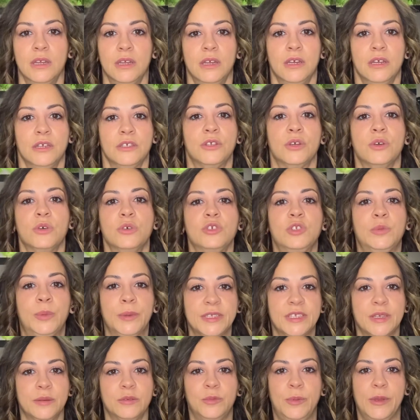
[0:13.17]
So
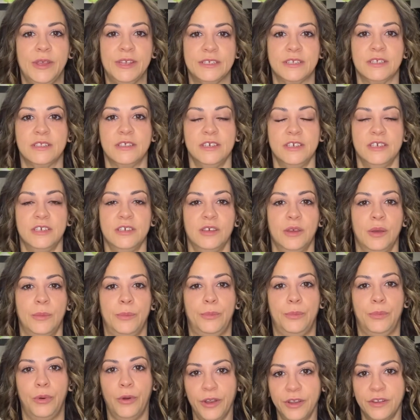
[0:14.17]
SplitSum is basically a
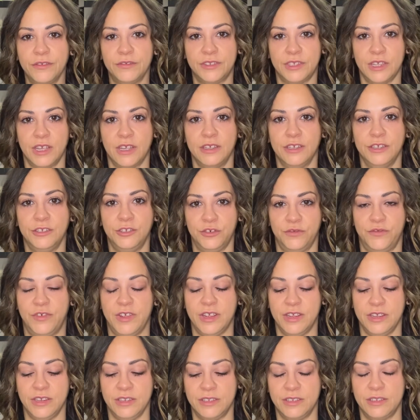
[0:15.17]
point of sale
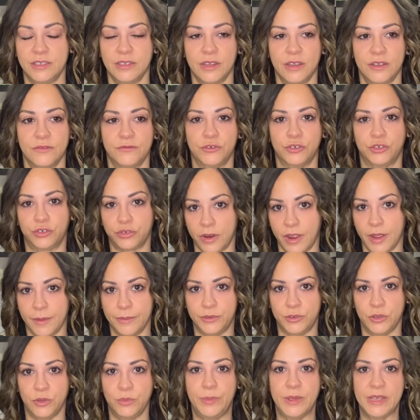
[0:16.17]
interface for Stripe.
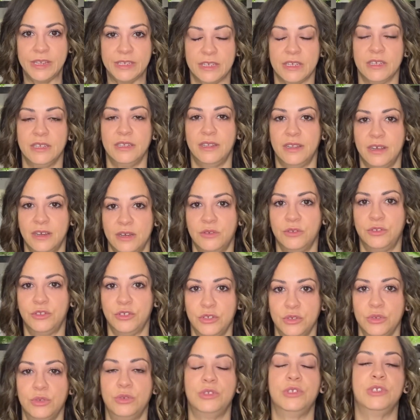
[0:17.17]
So it basically allows
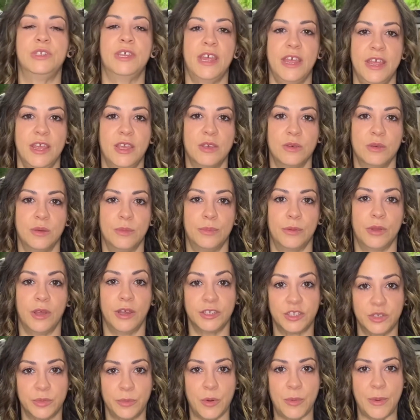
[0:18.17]
you to take
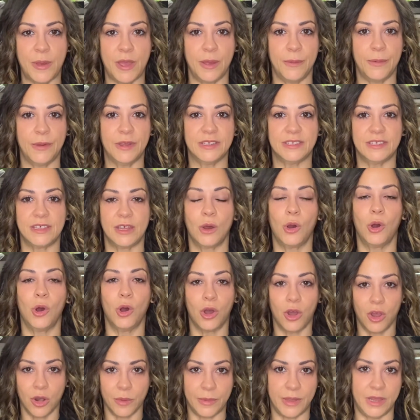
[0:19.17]
customer payments that
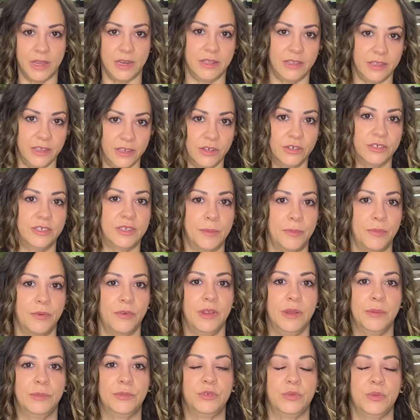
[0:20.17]
automatically are
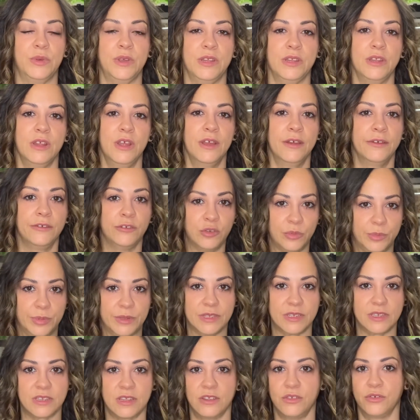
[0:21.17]
separated between your
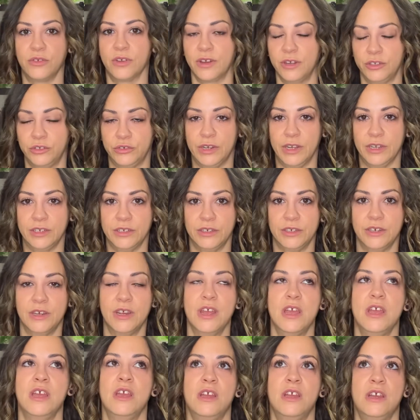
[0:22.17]
business and your contractor.
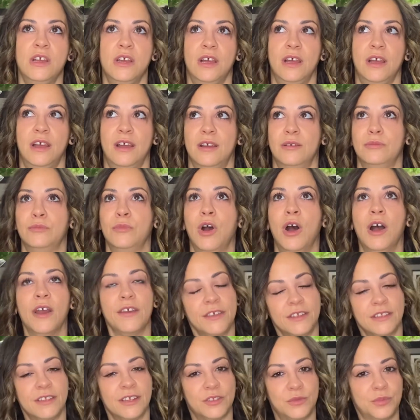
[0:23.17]
I
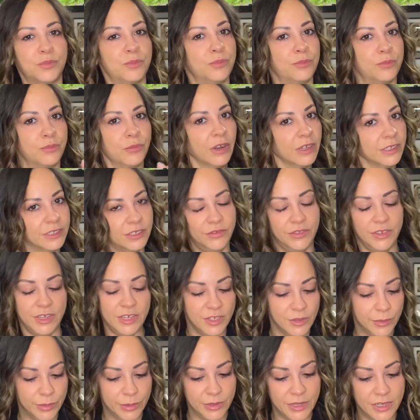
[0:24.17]
think that's relatively
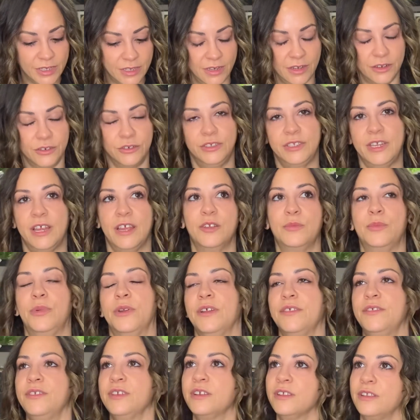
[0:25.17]
easy to understand, but I
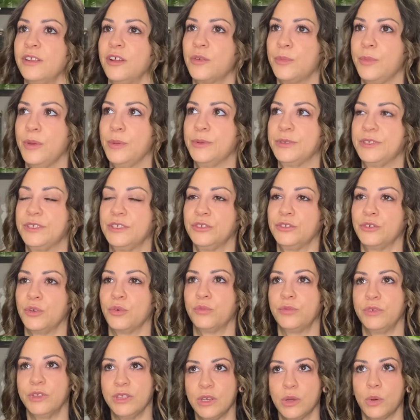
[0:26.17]
think a lot of people still don't
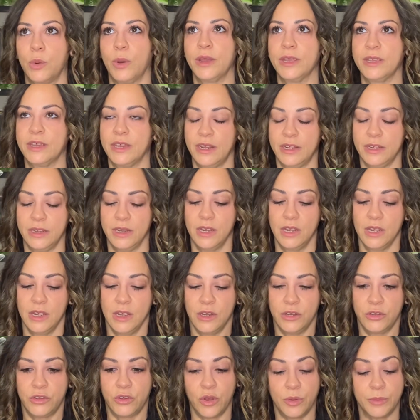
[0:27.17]
really quite get it.
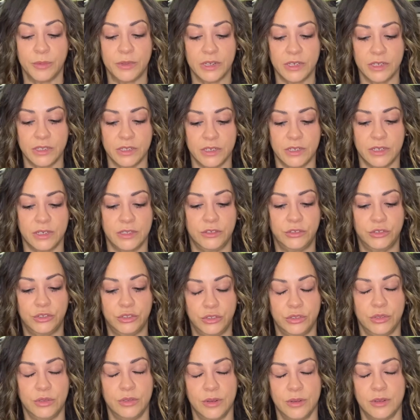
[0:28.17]
So I'm going
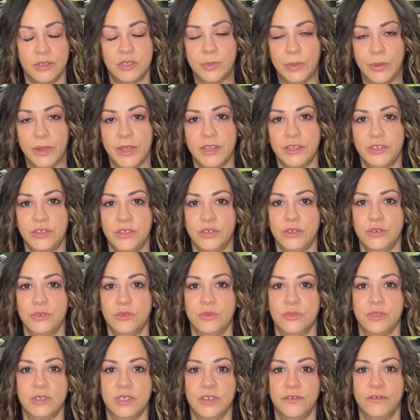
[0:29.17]
to explain to you
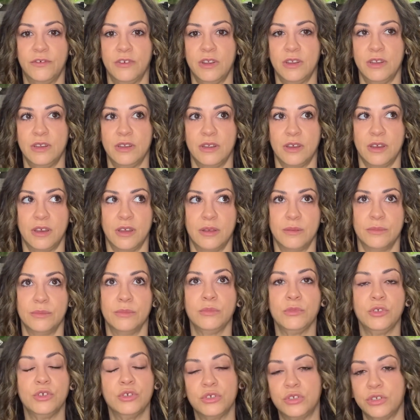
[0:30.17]
the different
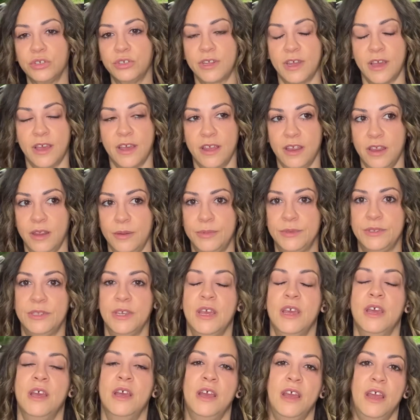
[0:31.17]
user types
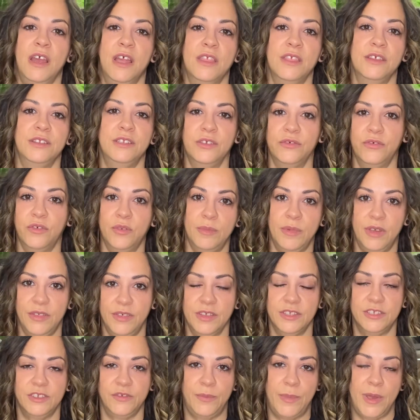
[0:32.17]
and the different
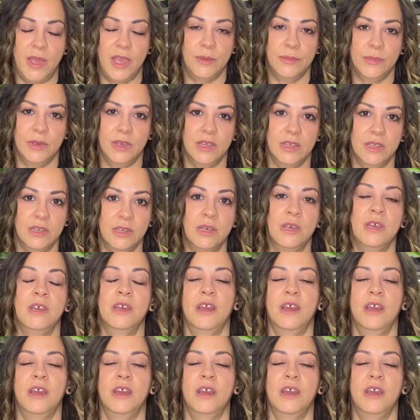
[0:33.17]
methods of payment.